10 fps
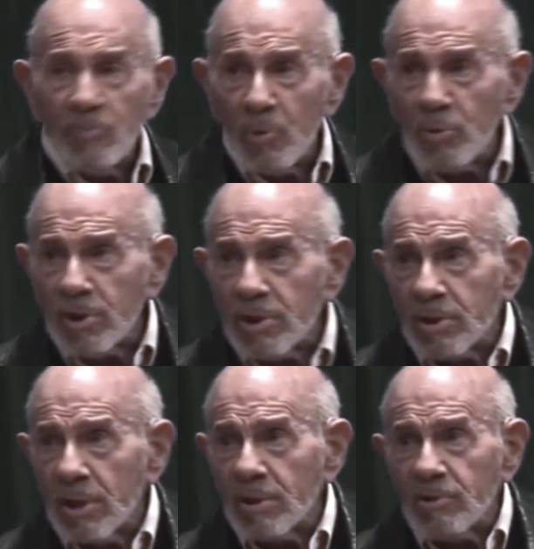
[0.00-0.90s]
music
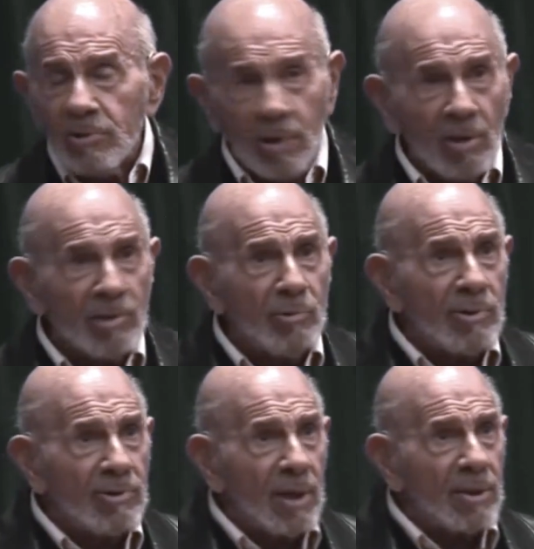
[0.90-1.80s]
centers,
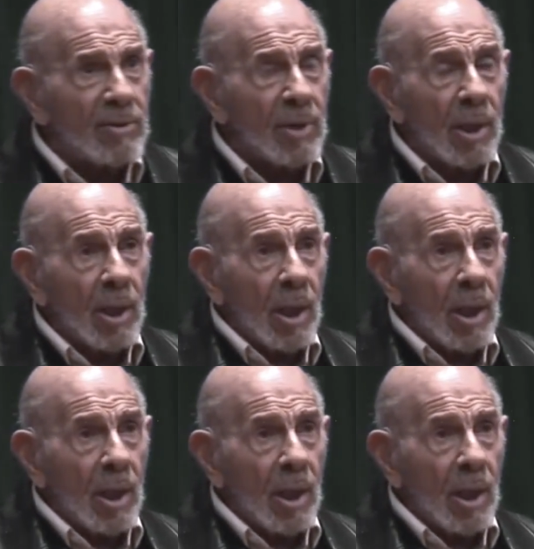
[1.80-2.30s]
cultural centers.